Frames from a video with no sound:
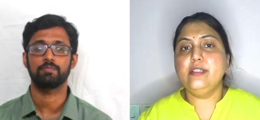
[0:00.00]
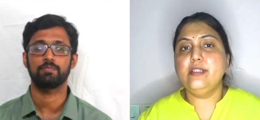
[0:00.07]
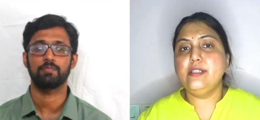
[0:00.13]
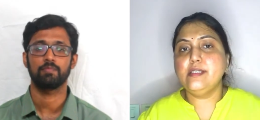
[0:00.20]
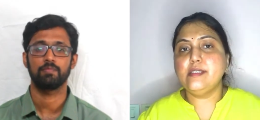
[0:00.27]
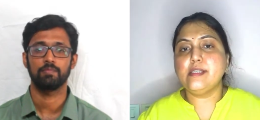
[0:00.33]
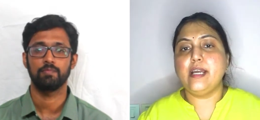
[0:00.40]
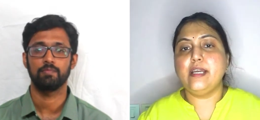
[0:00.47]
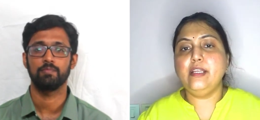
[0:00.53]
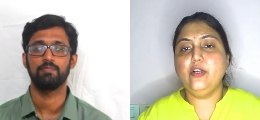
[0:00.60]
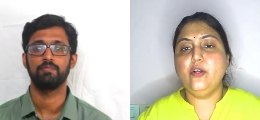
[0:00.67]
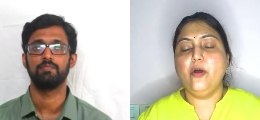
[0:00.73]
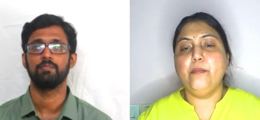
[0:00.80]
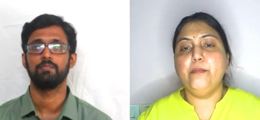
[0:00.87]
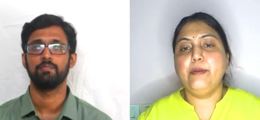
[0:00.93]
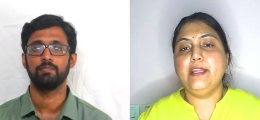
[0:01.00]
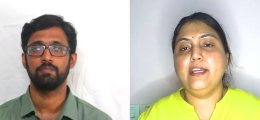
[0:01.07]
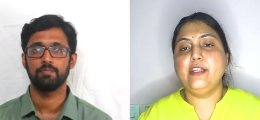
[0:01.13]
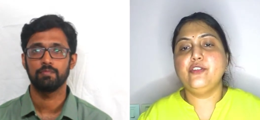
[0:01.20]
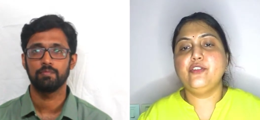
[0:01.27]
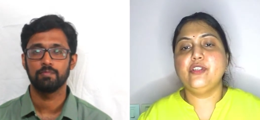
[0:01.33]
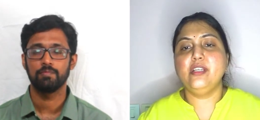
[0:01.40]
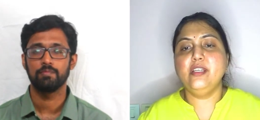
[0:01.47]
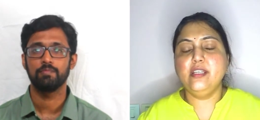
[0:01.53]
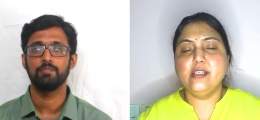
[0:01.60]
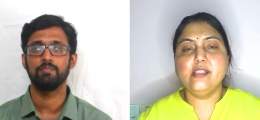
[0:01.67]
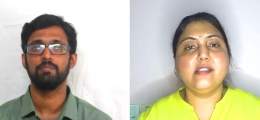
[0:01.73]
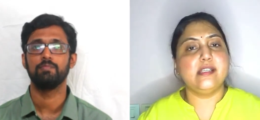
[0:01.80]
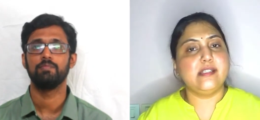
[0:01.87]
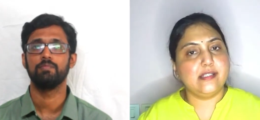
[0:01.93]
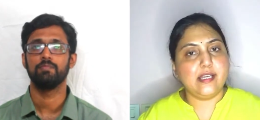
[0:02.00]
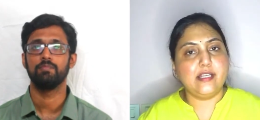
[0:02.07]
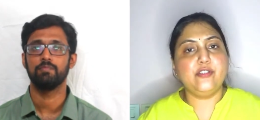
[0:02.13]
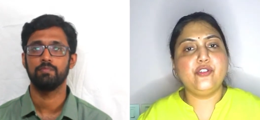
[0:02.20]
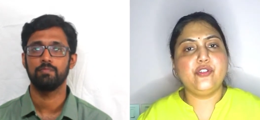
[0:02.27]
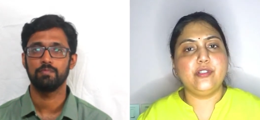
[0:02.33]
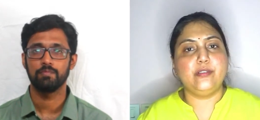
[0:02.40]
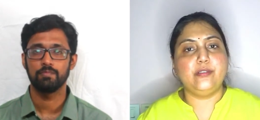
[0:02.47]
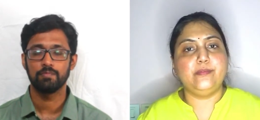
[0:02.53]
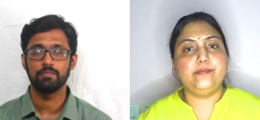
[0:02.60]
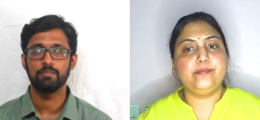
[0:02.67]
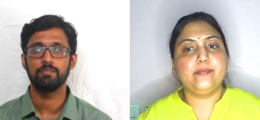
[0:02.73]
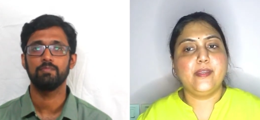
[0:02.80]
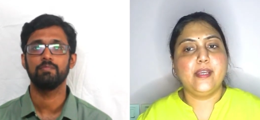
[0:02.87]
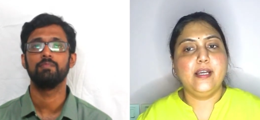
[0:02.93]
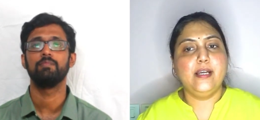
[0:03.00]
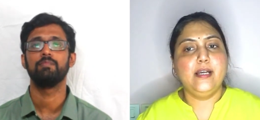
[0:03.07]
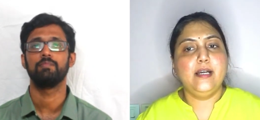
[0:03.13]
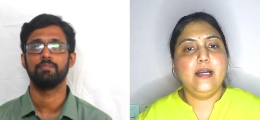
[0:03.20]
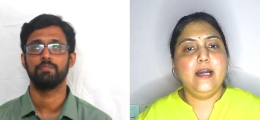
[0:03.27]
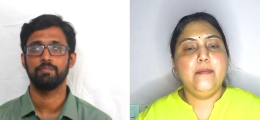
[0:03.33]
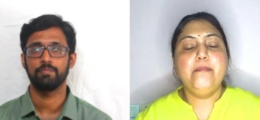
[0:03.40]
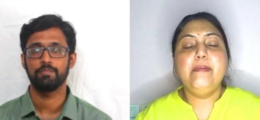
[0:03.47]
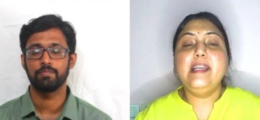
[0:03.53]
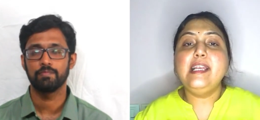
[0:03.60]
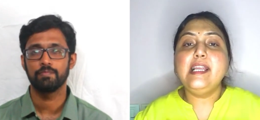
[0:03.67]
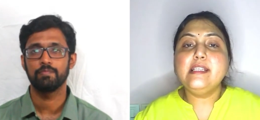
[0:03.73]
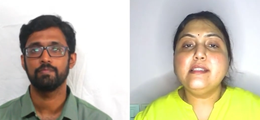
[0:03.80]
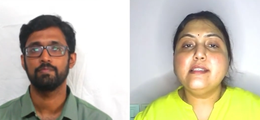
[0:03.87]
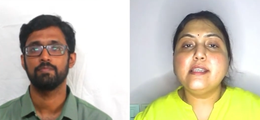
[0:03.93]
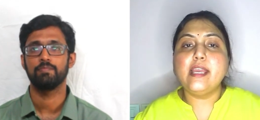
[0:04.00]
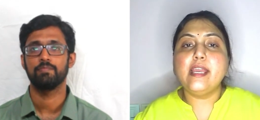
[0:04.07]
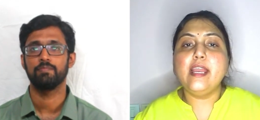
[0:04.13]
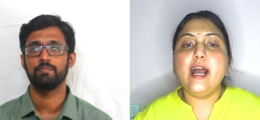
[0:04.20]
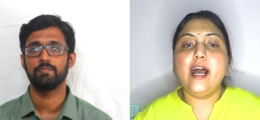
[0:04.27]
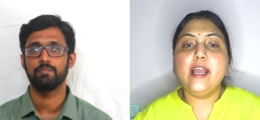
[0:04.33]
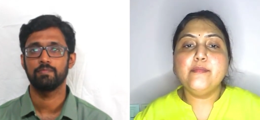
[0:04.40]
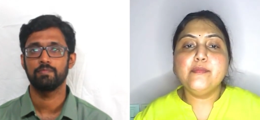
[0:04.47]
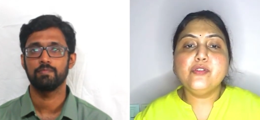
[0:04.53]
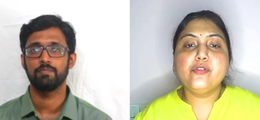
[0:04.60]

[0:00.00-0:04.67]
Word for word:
Speaker 1: that design comprehension is essential. But let's say I'm a